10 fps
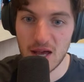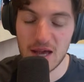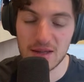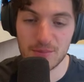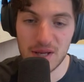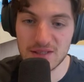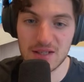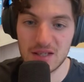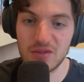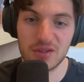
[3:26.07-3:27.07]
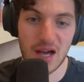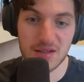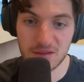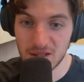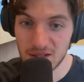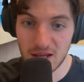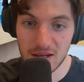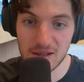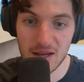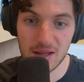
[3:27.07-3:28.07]
and basically if it has a
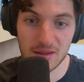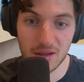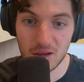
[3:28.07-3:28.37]
deadline and